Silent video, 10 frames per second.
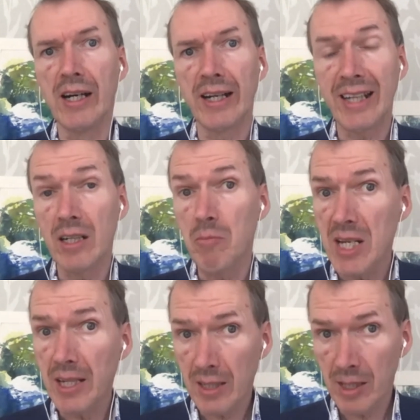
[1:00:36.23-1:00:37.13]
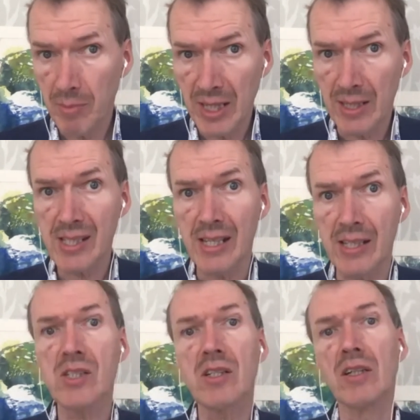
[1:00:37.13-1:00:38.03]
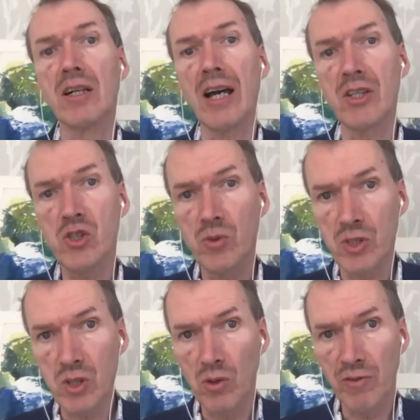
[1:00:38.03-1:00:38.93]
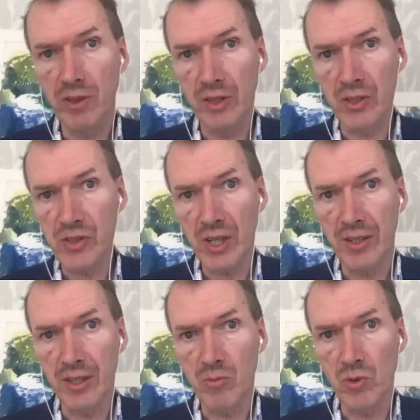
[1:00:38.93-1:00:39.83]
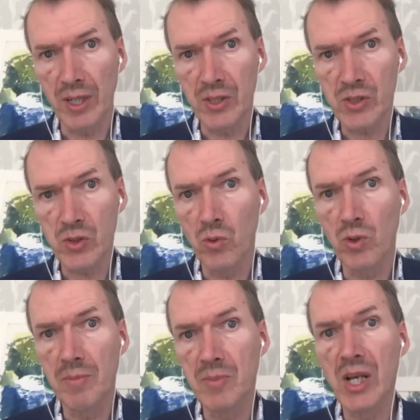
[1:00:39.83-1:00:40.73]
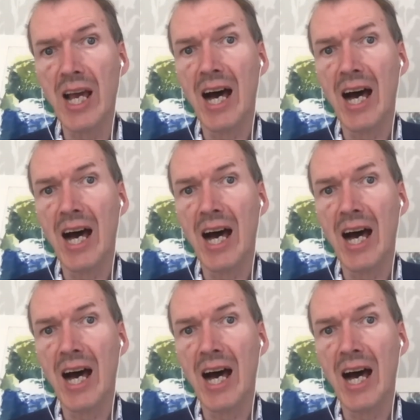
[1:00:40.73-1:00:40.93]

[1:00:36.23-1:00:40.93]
can immediately be assessed as to its lawfulness under human rights norms.